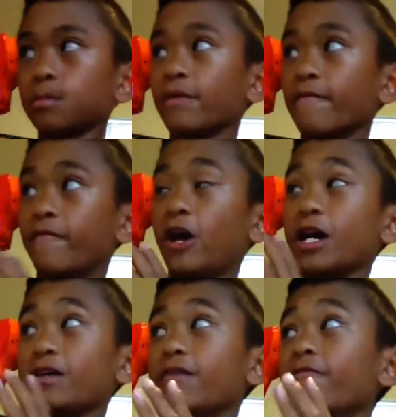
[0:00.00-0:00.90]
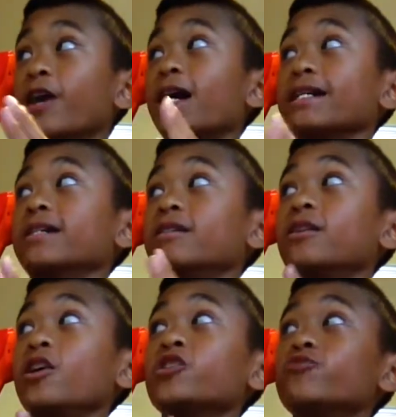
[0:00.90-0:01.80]
Fine, fine.
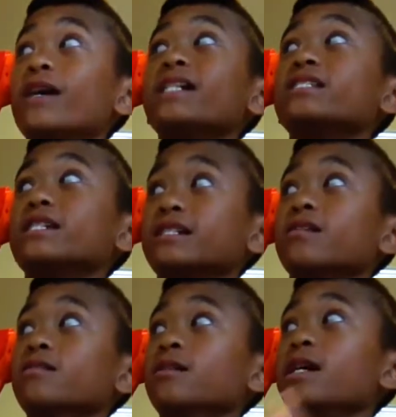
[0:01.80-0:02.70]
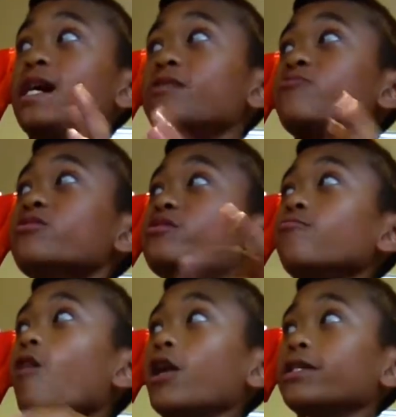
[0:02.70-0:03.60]
I'll do anything. Anything you
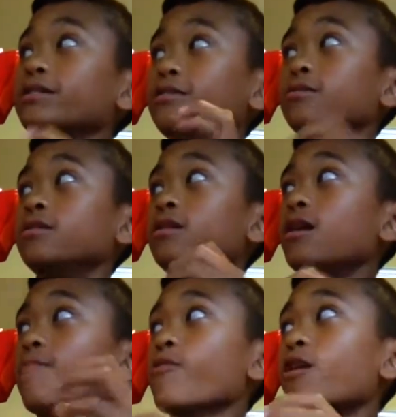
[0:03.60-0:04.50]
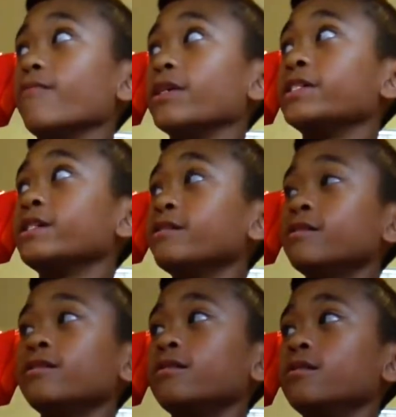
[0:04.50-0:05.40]
want. I promise.
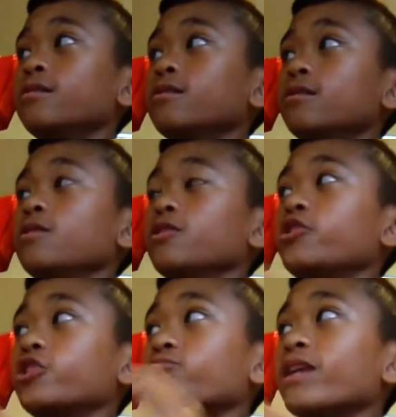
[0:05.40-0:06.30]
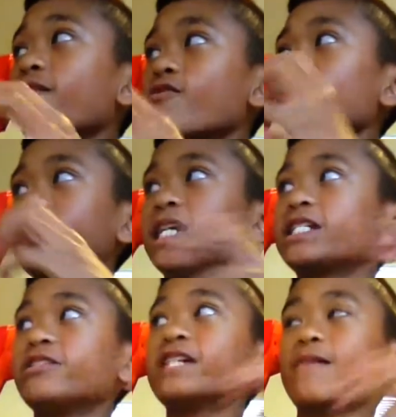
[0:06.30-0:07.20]
Just whatever it takes
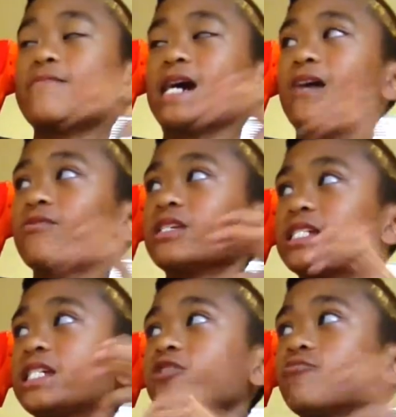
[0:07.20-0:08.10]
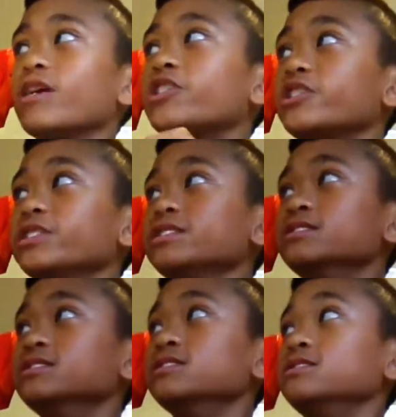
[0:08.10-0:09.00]
to get me out of this situation.
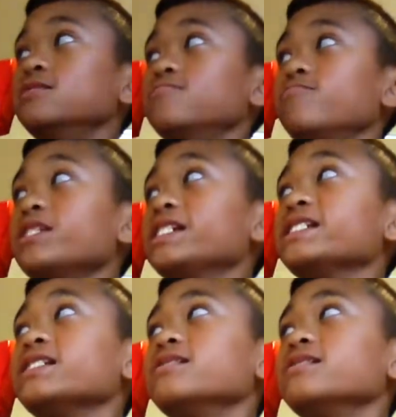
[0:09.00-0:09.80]
Please.